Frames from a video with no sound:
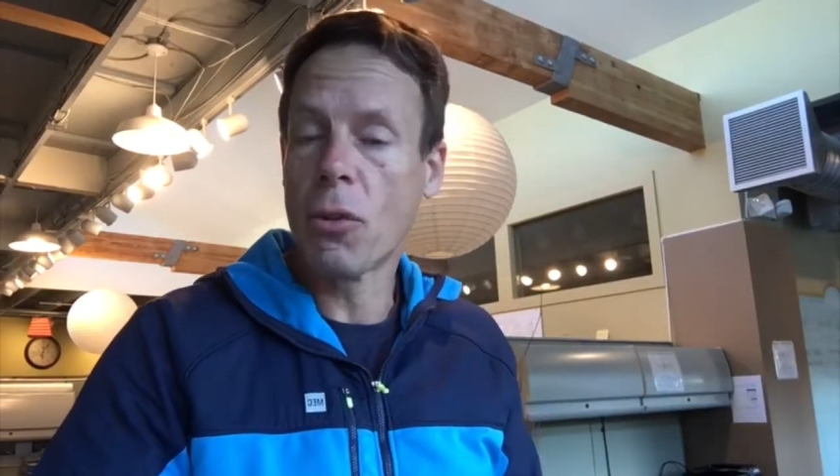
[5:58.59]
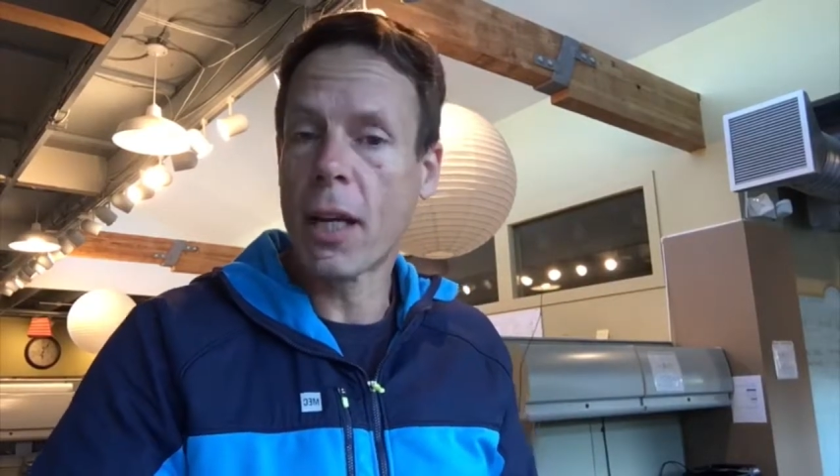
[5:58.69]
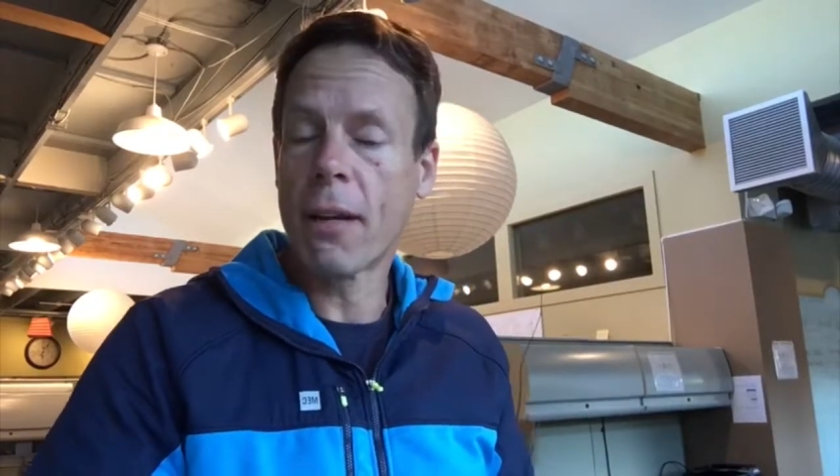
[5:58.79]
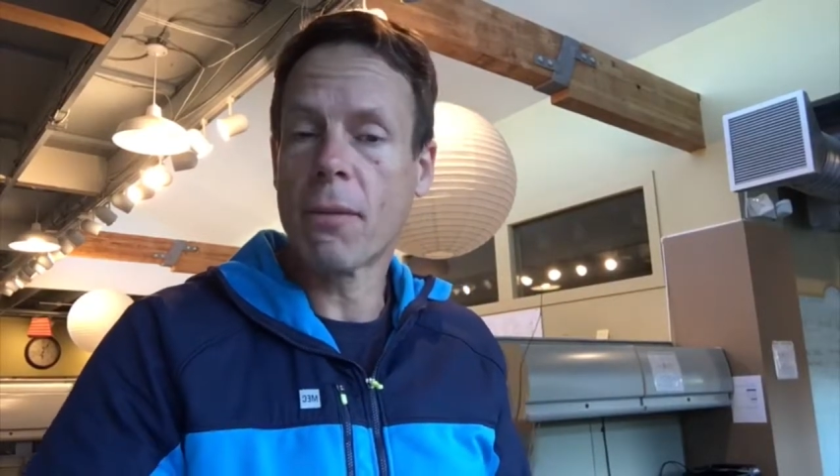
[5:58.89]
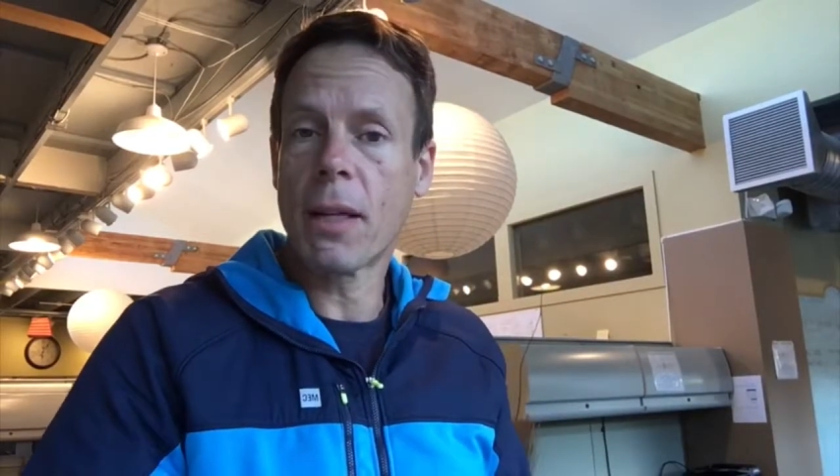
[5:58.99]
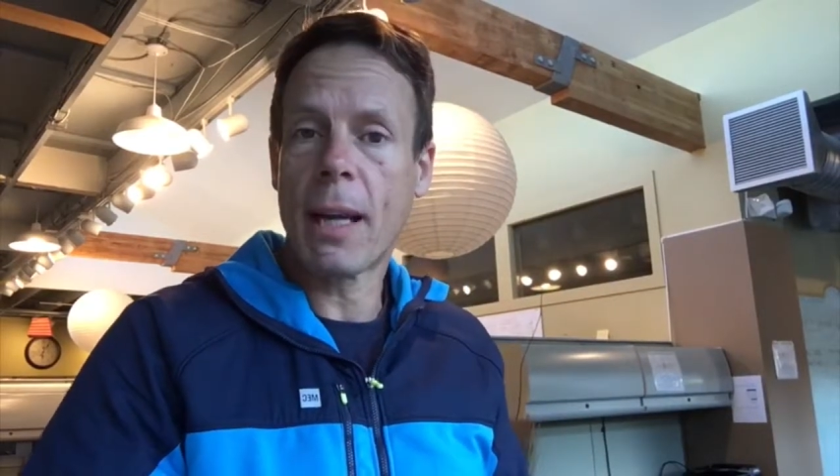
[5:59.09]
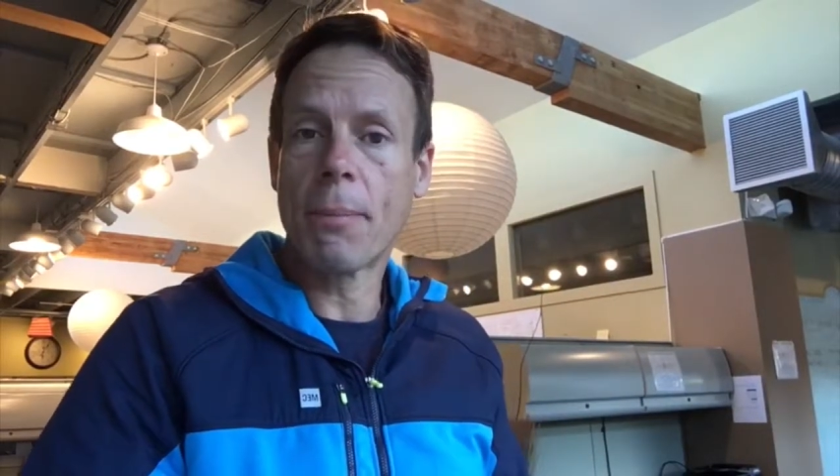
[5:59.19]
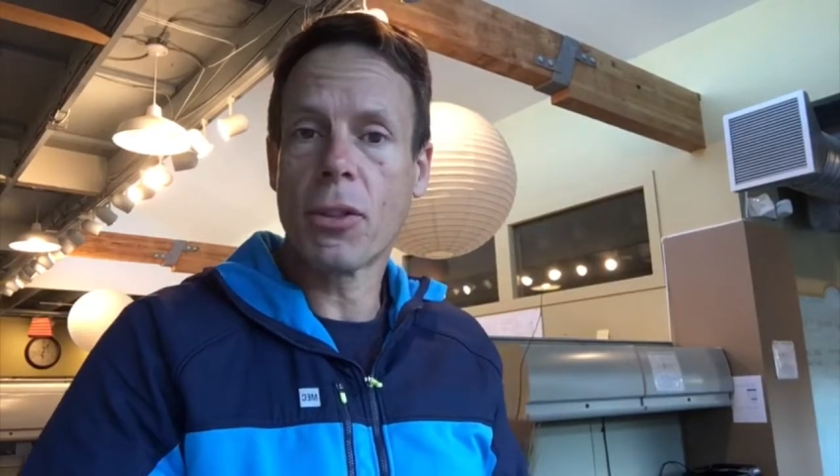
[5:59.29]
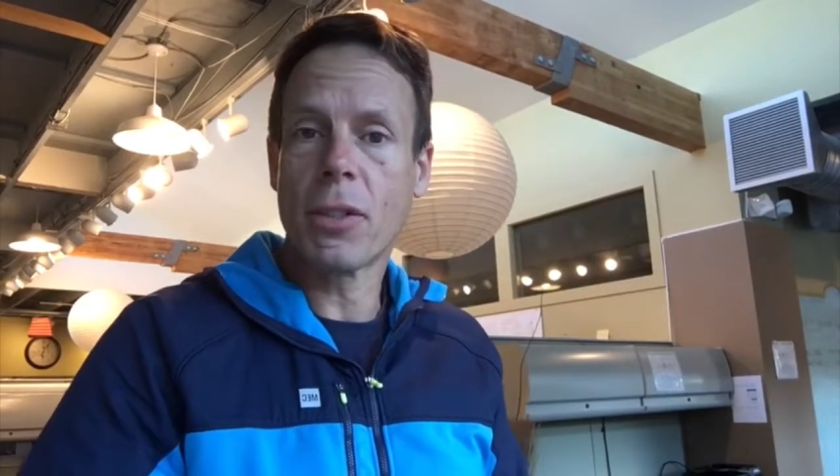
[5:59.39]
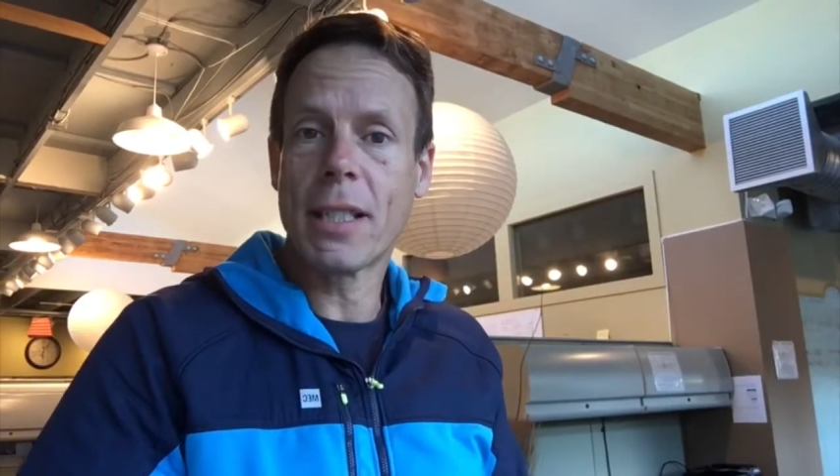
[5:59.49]

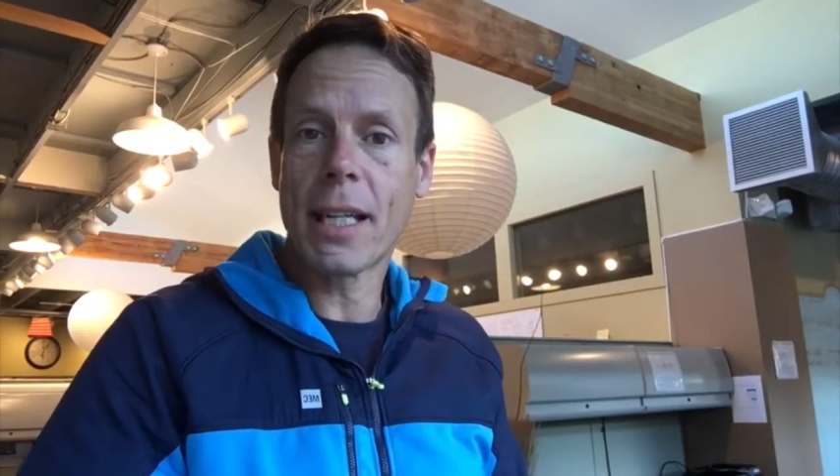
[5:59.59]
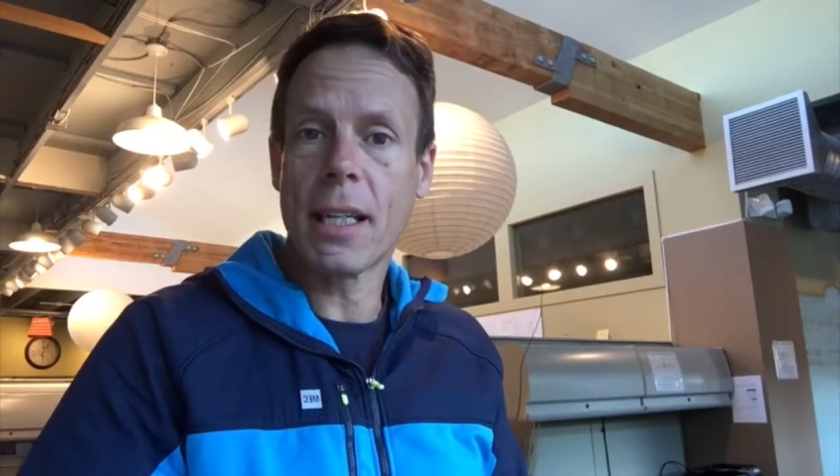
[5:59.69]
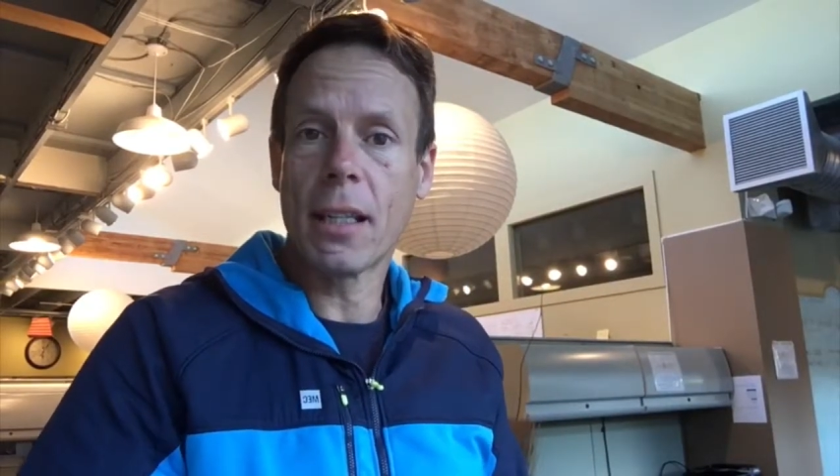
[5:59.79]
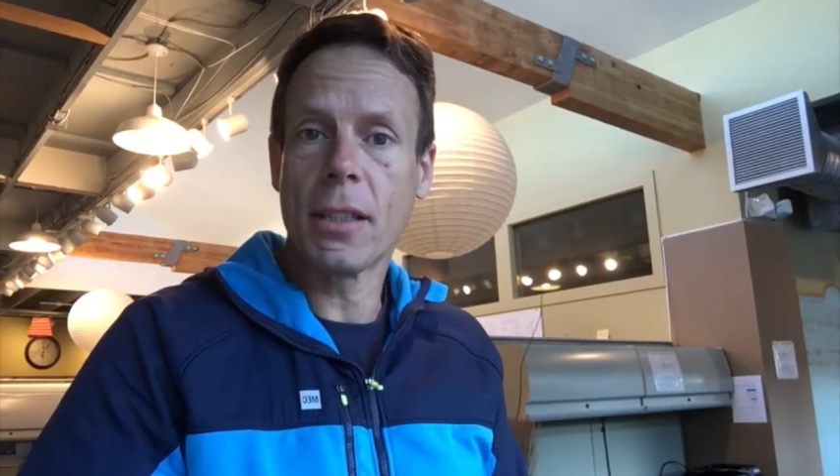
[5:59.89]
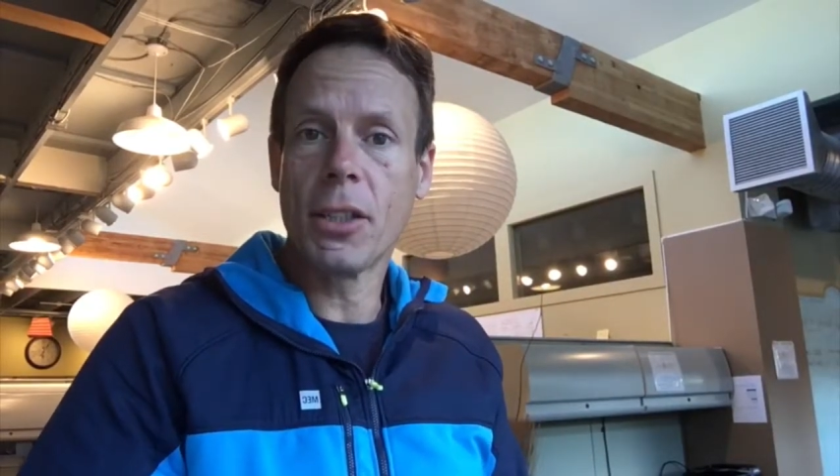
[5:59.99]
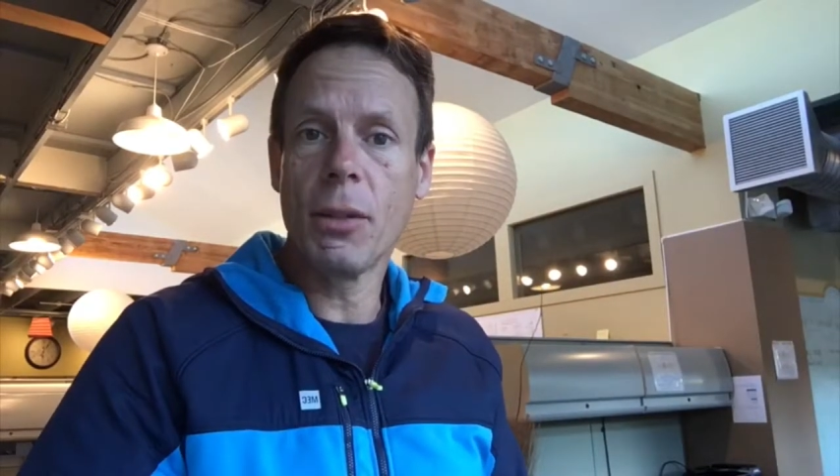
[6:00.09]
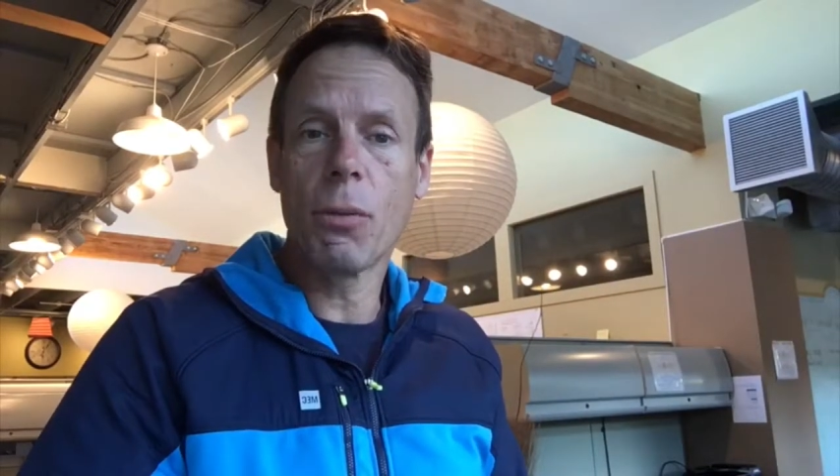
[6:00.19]
capture it in technology,